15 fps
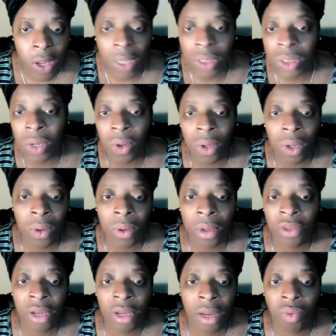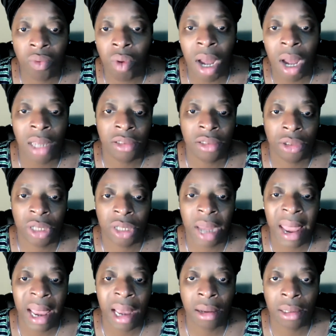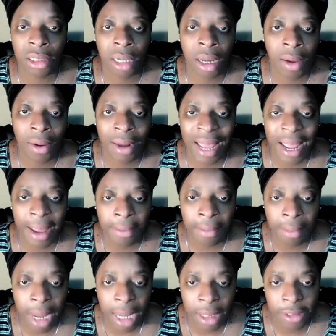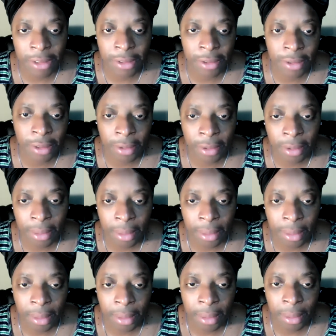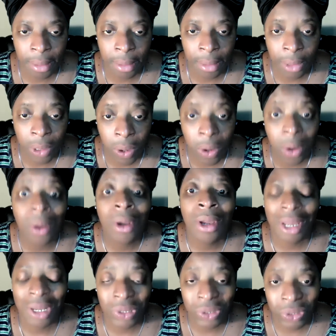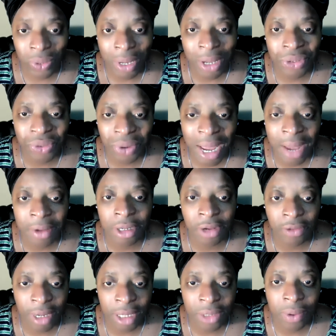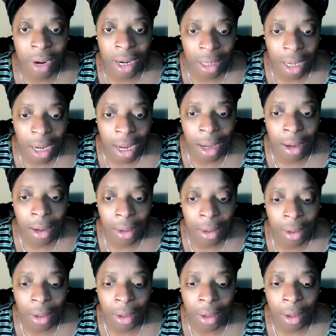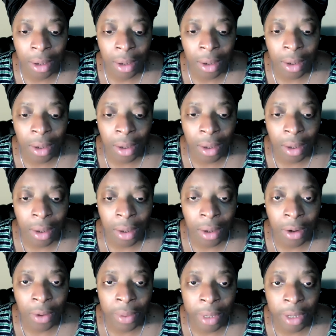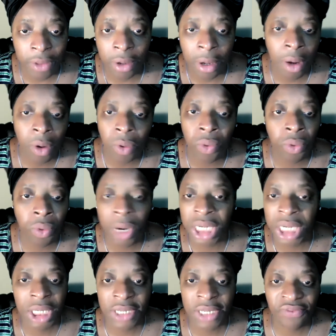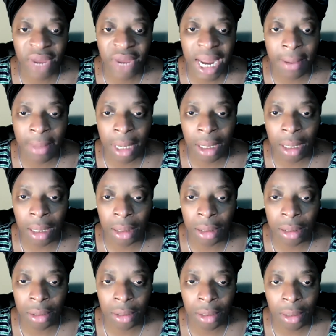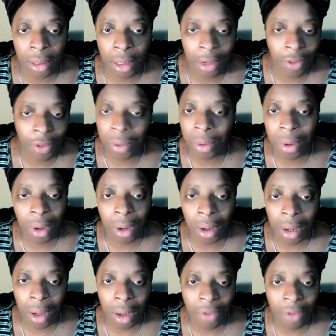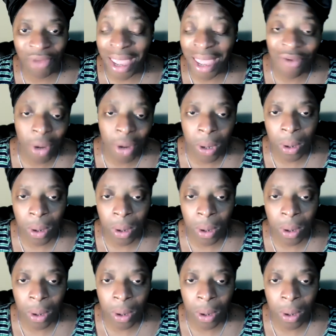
It's no longer the Rothschilds and all that mess. No, it's the 12 tribes of Israel. We are the richest families in the world forever.